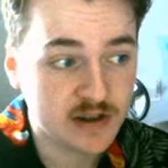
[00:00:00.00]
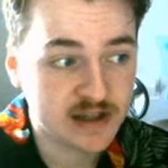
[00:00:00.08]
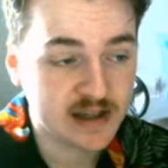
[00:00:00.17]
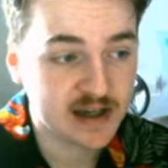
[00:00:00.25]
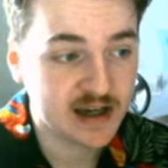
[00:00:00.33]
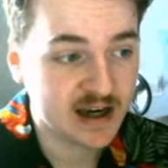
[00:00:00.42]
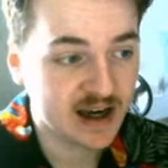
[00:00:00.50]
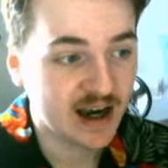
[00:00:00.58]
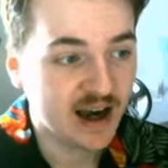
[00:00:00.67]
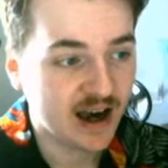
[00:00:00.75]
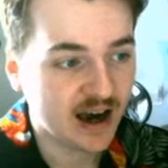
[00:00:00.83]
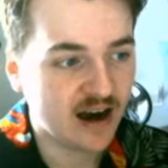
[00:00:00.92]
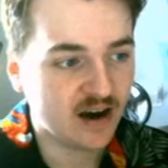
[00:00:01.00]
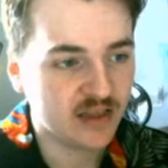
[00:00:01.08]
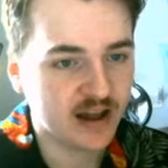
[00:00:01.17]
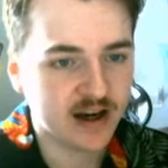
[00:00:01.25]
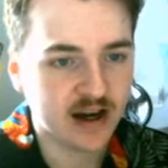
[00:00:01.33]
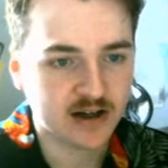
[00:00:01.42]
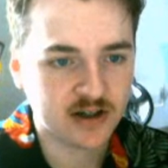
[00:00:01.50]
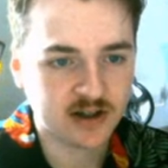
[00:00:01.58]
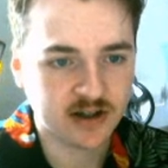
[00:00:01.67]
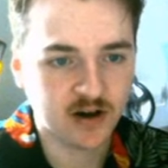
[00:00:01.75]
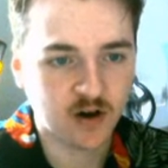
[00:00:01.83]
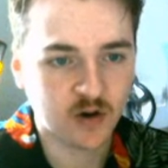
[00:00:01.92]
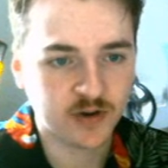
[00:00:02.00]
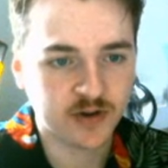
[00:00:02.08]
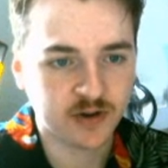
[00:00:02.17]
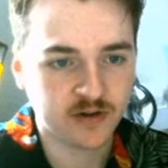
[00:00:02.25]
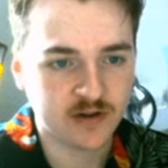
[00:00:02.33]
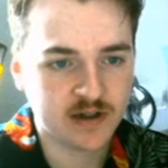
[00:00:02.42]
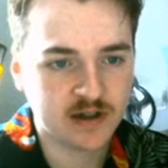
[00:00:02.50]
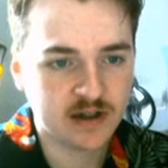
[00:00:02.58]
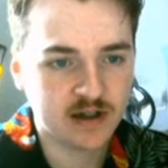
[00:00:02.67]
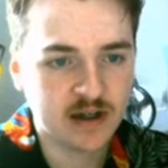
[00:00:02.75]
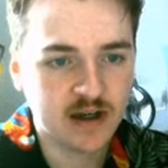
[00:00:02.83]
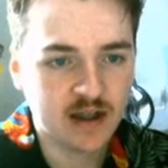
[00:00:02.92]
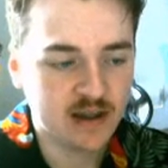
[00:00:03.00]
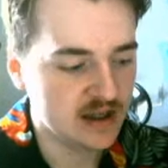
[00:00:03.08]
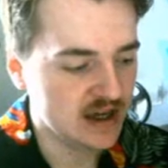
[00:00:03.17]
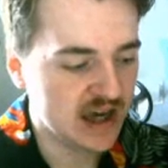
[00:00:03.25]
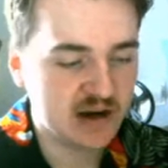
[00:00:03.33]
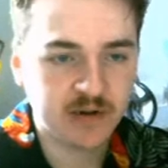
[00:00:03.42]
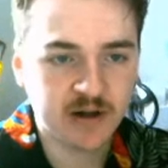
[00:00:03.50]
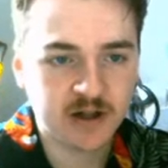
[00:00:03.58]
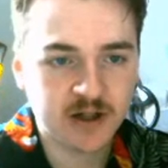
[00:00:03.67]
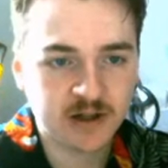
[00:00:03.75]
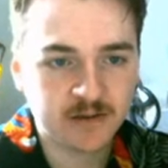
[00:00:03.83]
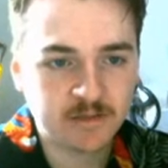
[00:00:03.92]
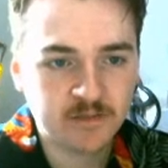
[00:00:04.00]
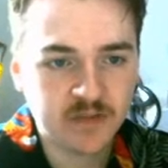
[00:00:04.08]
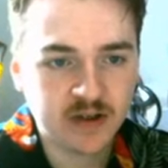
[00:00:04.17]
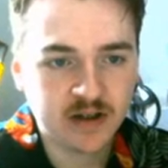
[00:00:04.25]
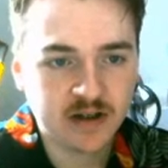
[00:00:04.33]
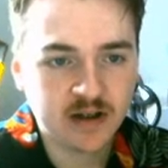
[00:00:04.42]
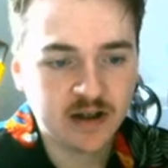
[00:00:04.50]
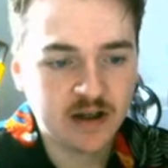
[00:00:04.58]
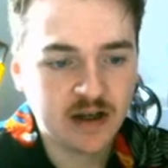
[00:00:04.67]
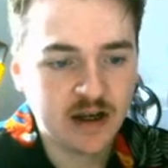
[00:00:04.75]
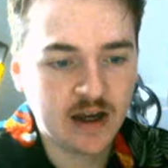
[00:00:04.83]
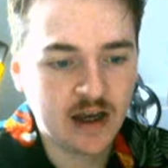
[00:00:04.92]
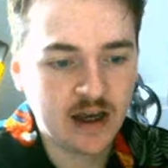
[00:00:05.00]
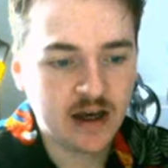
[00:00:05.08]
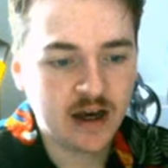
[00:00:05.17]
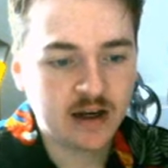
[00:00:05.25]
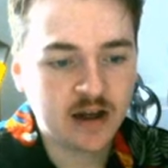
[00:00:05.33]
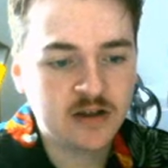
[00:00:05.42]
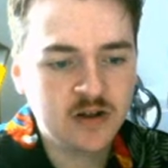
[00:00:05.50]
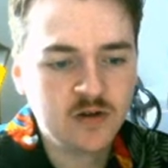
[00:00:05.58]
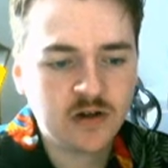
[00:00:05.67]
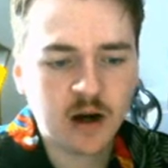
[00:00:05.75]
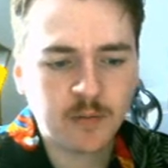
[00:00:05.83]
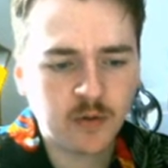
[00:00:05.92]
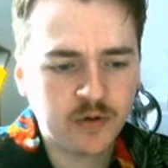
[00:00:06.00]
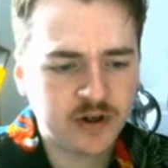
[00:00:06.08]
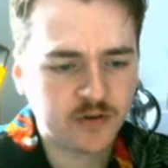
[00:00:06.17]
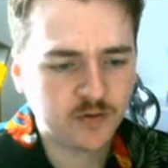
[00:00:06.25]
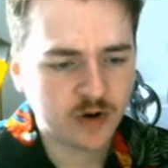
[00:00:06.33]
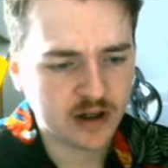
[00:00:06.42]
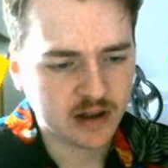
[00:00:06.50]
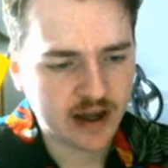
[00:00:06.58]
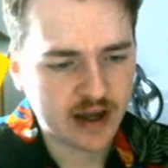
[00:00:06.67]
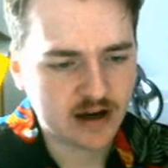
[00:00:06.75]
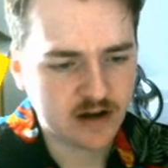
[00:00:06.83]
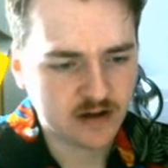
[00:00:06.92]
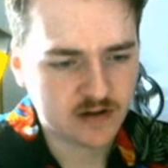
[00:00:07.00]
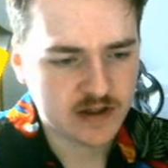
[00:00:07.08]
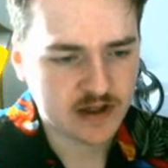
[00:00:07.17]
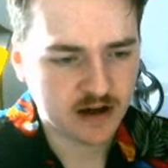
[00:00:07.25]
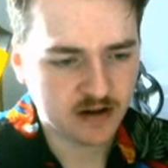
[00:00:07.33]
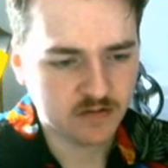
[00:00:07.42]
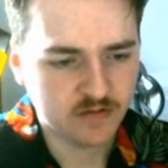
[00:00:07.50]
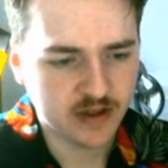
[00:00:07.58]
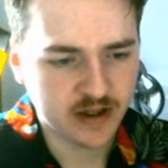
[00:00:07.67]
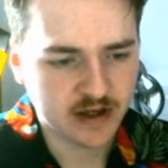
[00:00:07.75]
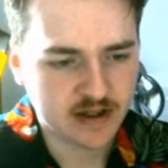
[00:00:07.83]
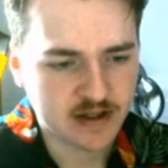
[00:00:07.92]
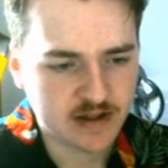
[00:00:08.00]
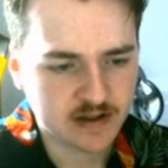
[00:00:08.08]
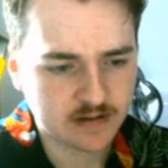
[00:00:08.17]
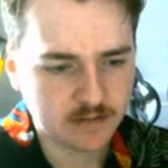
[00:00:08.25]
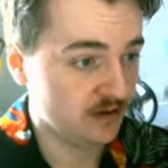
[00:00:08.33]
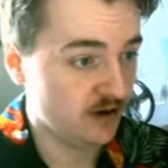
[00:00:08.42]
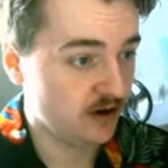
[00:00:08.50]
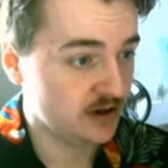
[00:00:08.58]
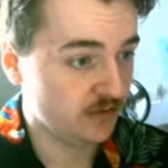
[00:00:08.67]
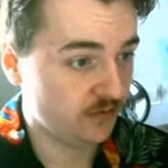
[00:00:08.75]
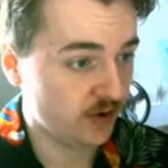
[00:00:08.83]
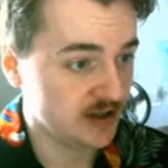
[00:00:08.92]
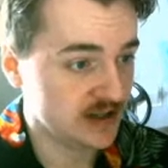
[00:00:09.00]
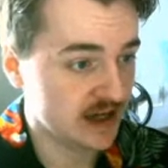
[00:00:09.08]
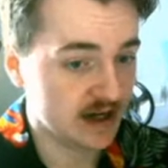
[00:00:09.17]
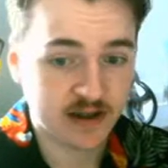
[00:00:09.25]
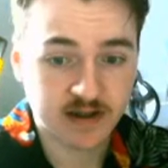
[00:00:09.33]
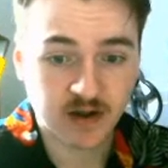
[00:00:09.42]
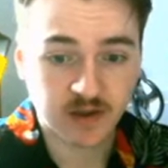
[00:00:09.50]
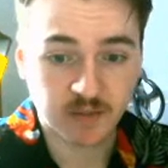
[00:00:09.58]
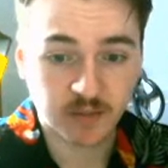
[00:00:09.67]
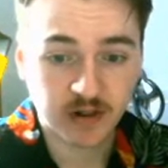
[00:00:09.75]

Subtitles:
can see how that actually alters the image. And I do a couple different layers of this. There are different settings on the